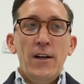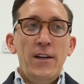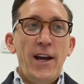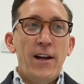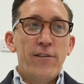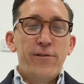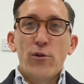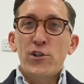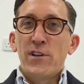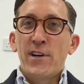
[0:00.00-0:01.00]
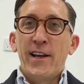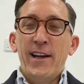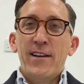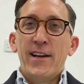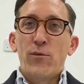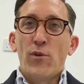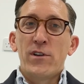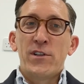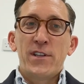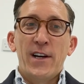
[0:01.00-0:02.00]
Yeah, fortunately, it
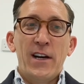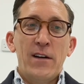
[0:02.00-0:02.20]
was.